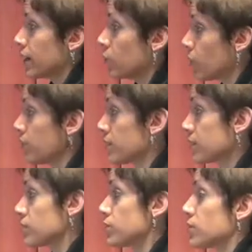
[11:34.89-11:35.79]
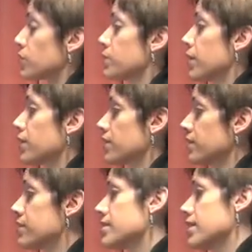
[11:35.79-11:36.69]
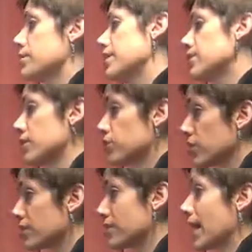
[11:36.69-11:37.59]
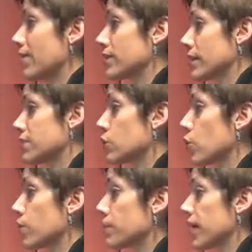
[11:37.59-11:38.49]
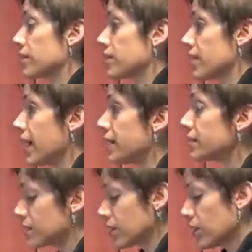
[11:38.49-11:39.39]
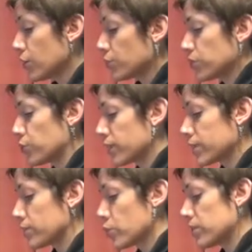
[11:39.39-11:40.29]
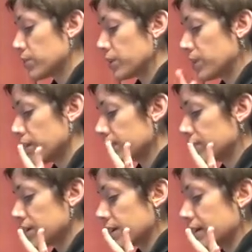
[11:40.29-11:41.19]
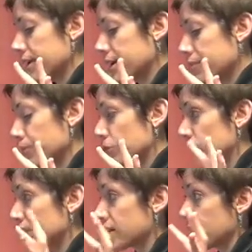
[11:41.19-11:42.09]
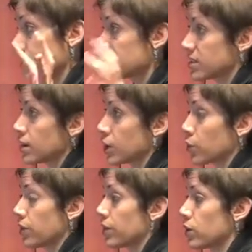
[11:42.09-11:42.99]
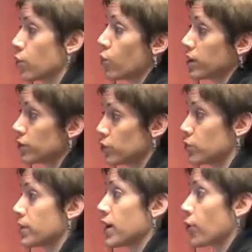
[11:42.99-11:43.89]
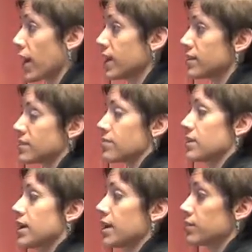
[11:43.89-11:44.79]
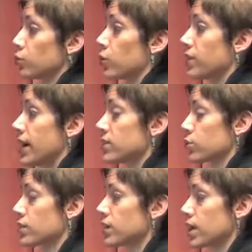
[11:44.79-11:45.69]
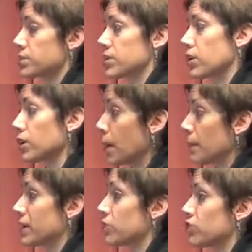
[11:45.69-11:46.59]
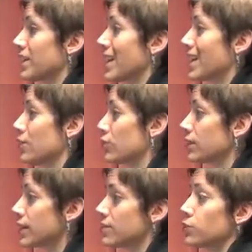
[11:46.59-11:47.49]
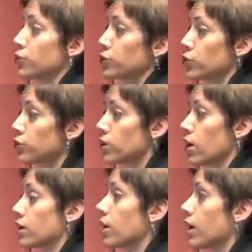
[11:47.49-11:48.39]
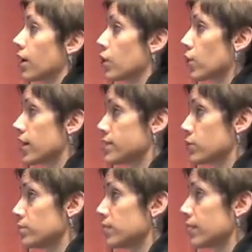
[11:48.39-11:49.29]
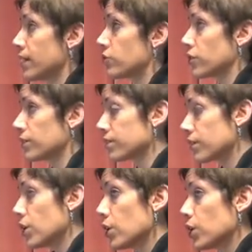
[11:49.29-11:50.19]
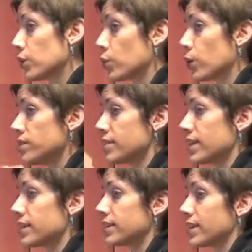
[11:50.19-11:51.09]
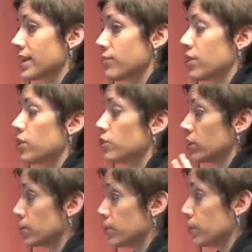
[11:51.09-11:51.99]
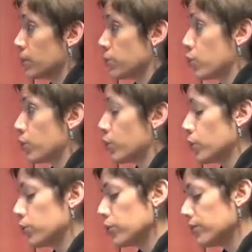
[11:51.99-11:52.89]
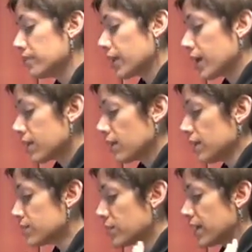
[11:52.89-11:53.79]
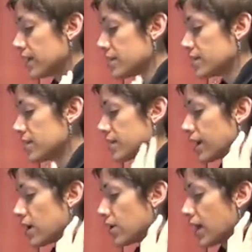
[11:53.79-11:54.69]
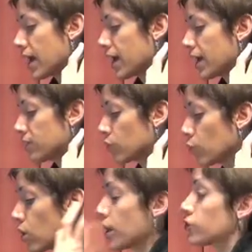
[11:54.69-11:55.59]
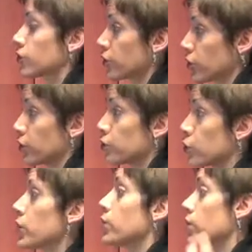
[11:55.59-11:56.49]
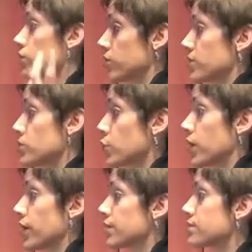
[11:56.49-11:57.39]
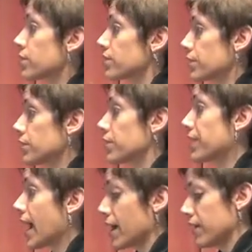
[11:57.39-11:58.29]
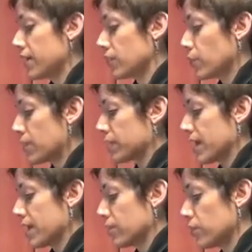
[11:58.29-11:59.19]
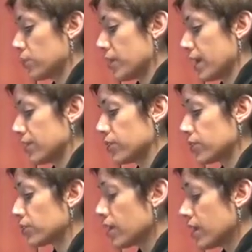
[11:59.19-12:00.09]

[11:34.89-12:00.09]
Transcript: And one thing that's useful about this is that it means that she doesn't have to keep going back to the nest, which is really important because she is kind of stuck within a 1 to 2 mile radius of the nest when that's where the cubs are, because she can't ever leave them for too long, otherwise it would be dangerous. So once they can leave, she can be a bit more mobile, and also they can sit there and watch her doing what she's doing and start to learn how they can replicate those behaviors